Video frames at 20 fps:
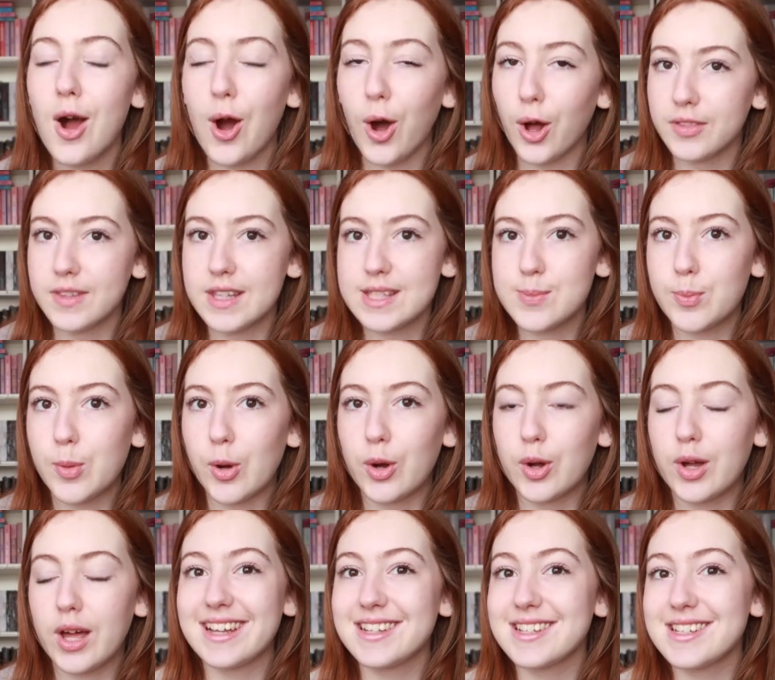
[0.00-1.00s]
on this
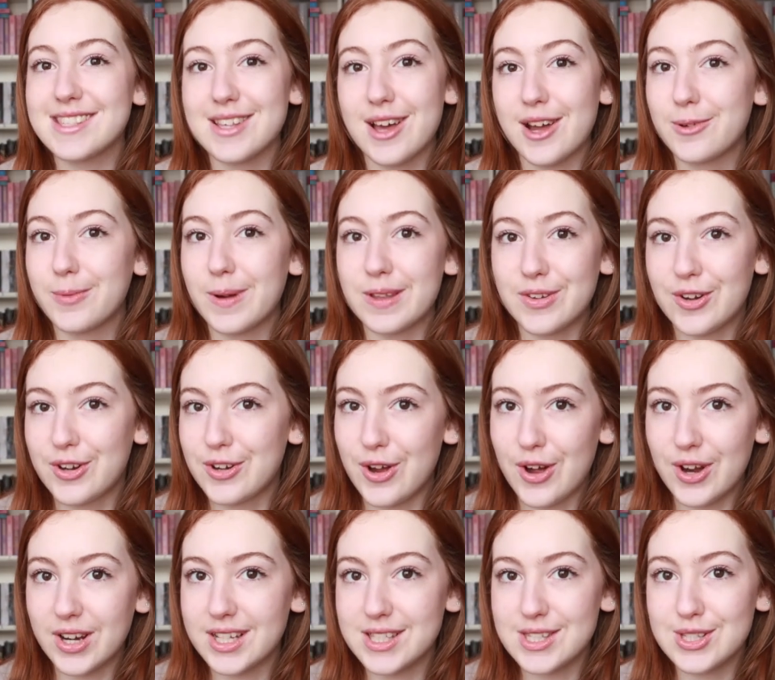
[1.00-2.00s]
book and decide whether or
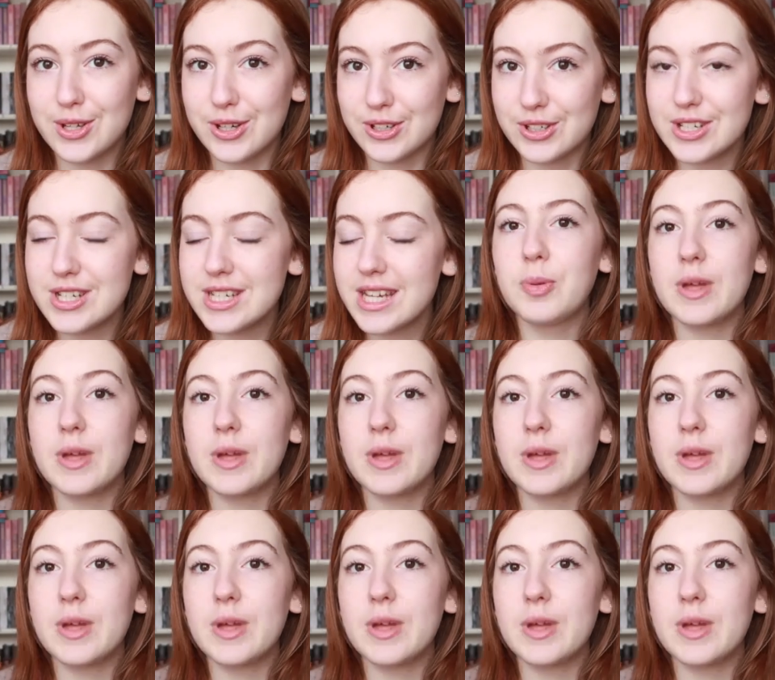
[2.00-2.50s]
not it's good.